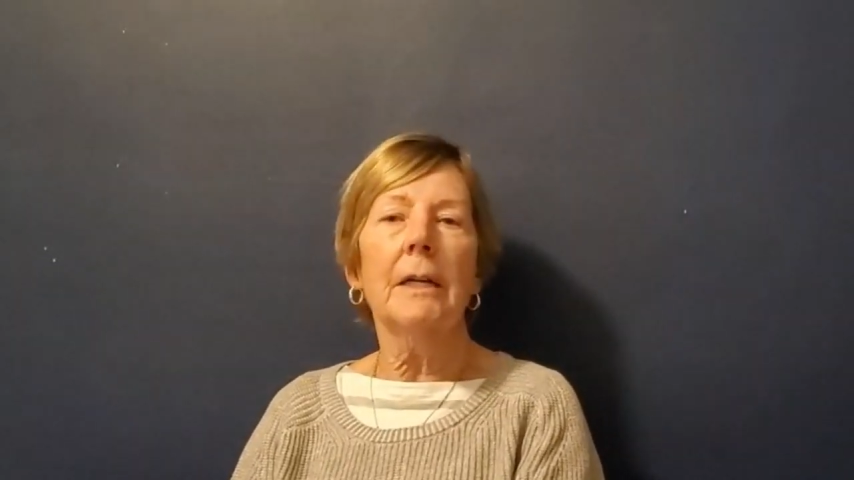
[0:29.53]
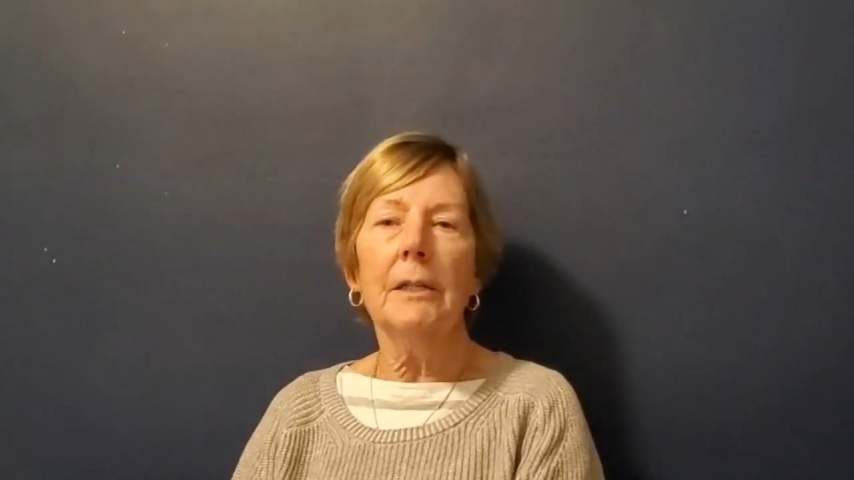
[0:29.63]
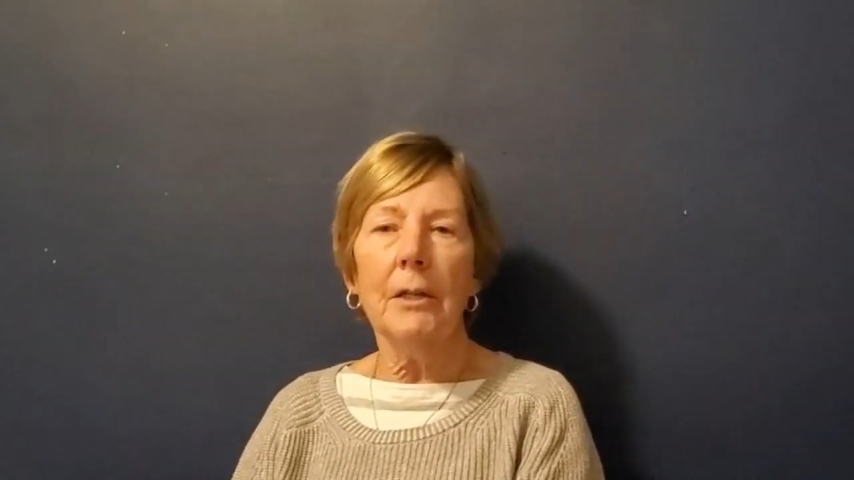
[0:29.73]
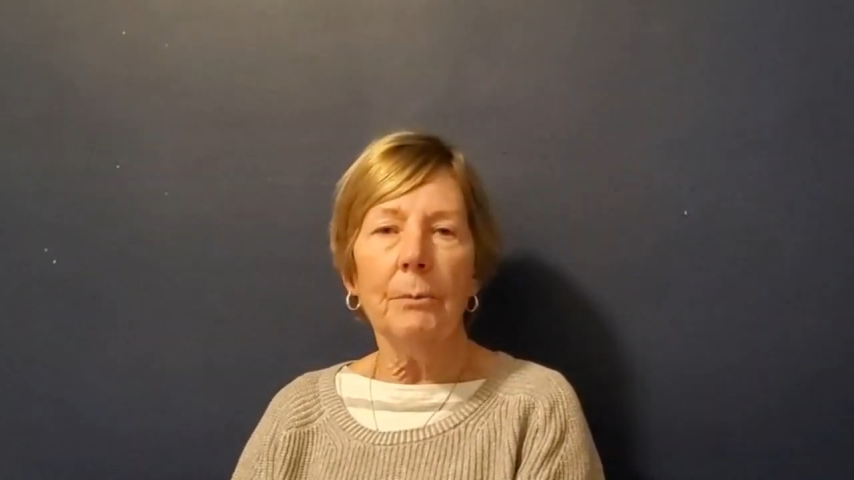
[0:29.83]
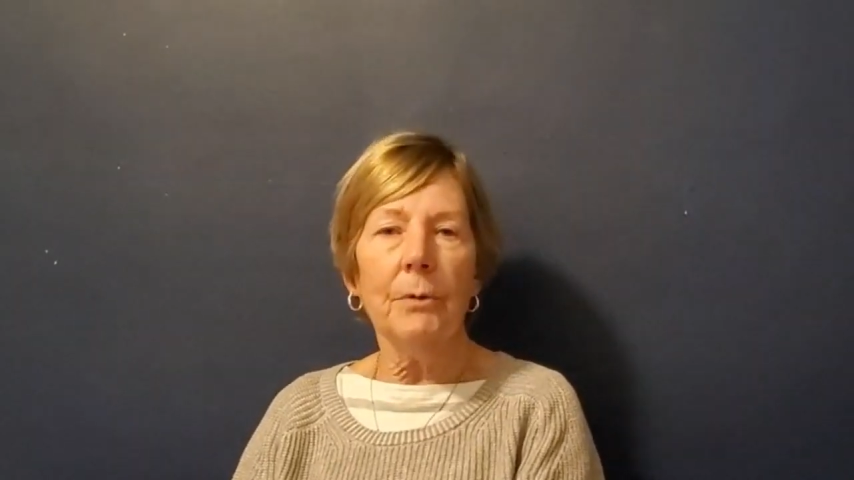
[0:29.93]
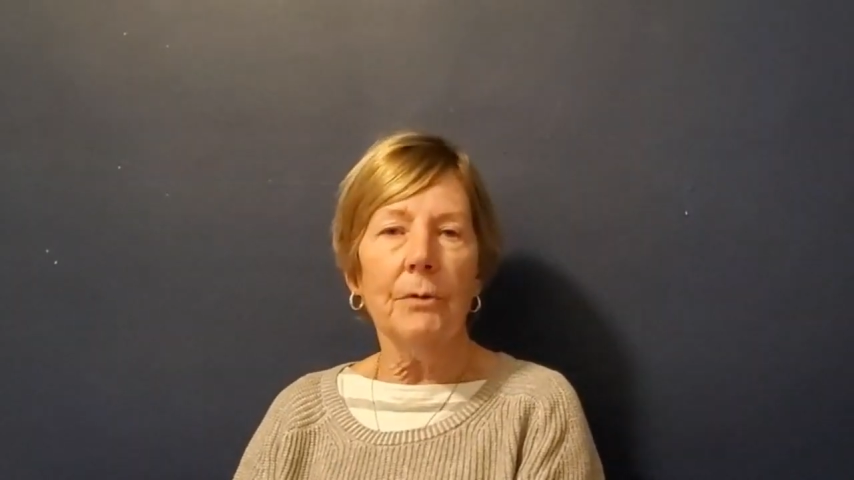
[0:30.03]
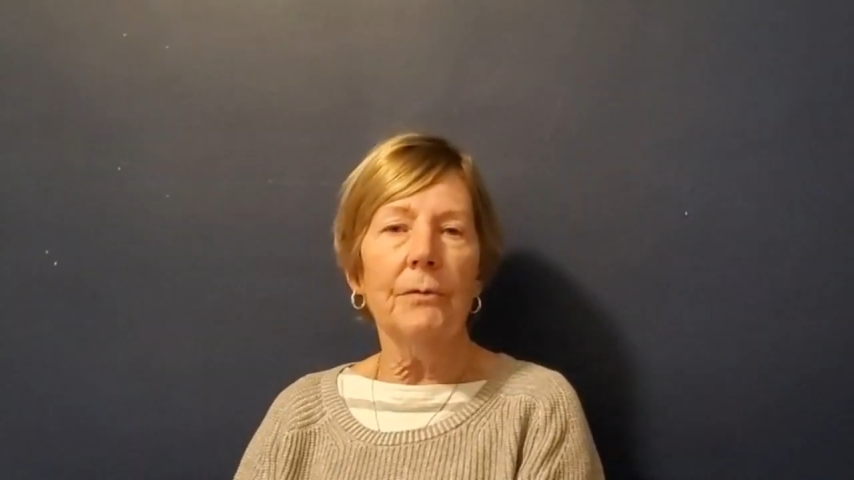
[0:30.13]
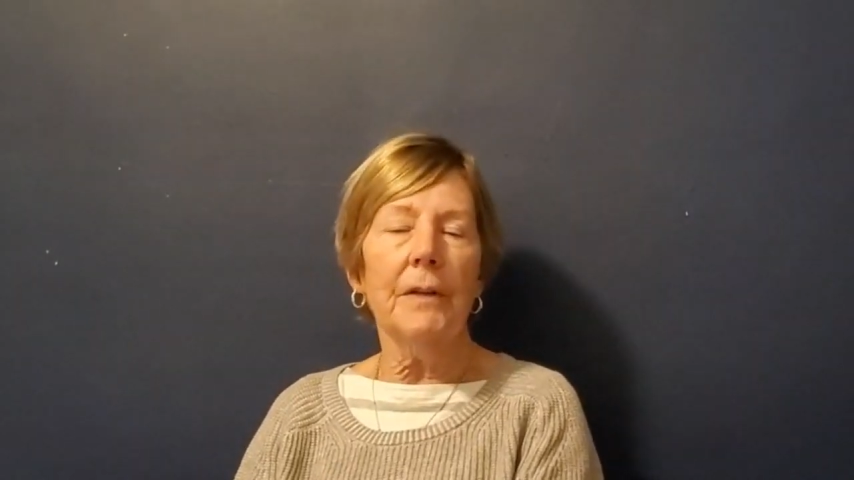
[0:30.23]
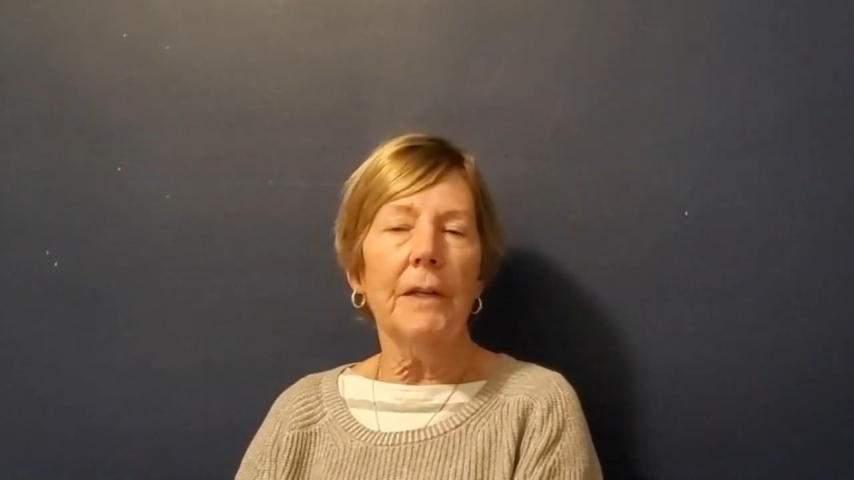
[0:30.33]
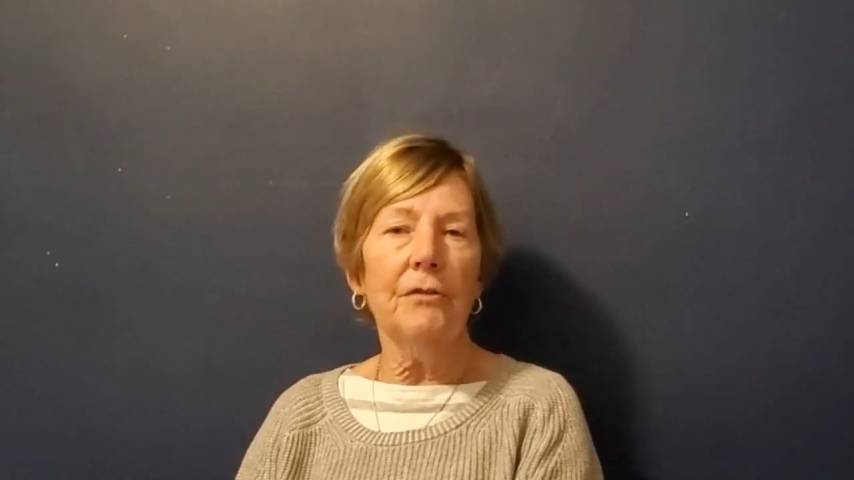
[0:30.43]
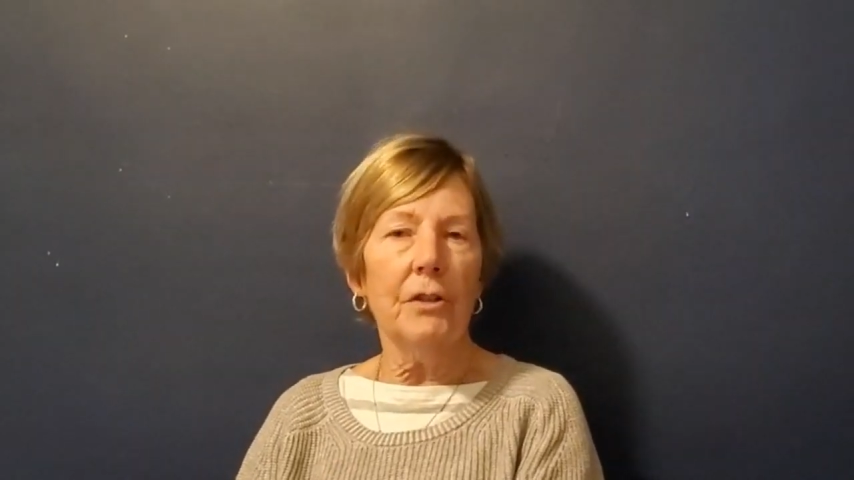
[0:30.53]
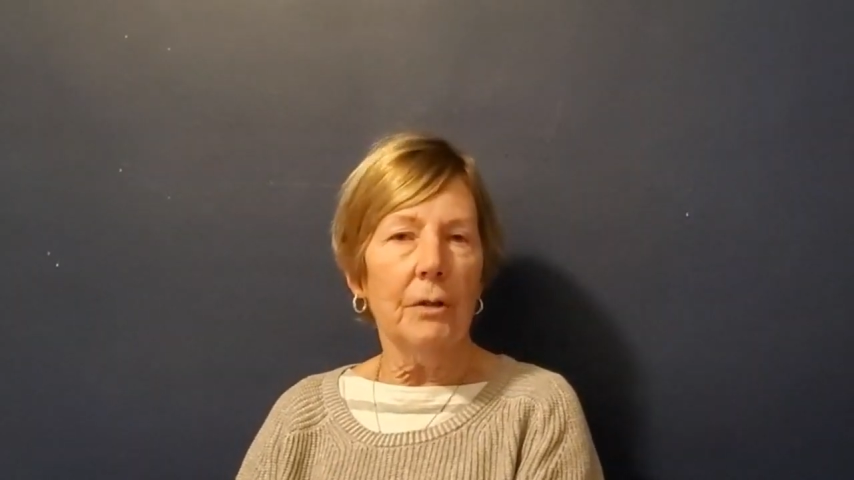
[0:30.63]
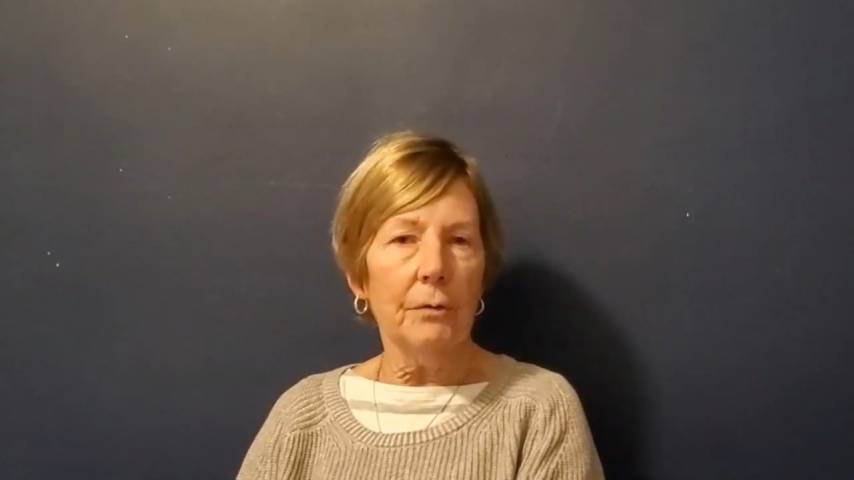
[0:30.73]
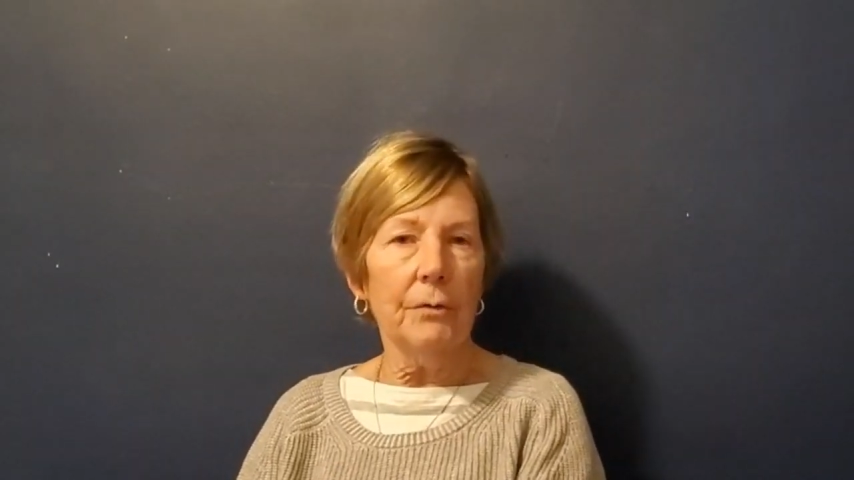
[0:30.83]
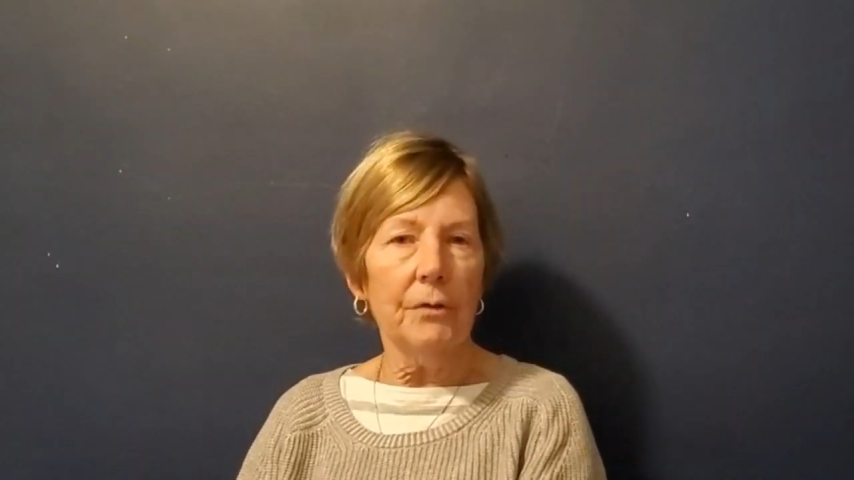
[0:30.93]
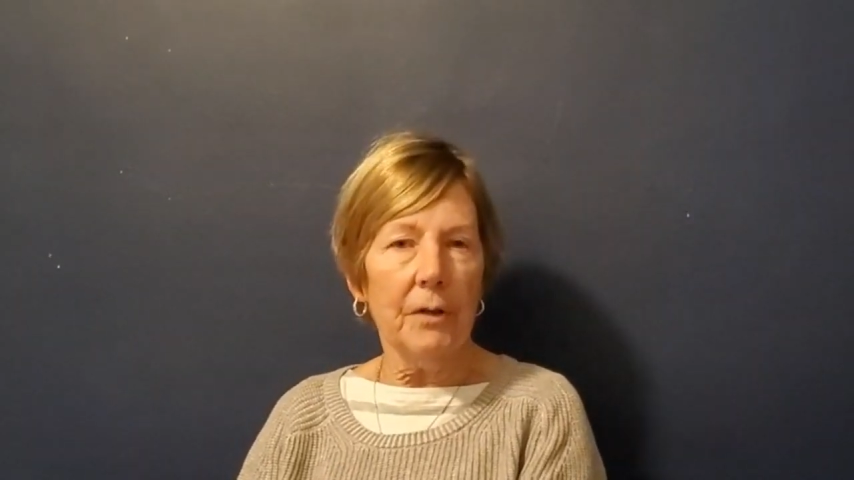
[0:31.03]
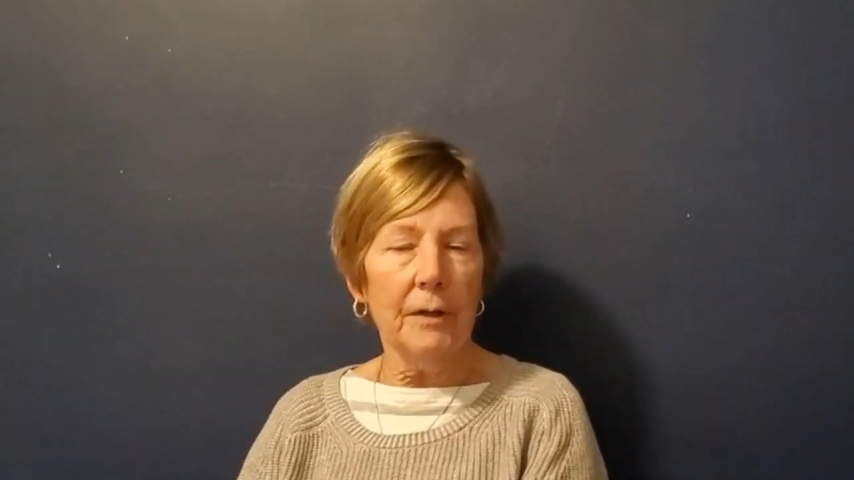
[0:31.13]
a number of NGOs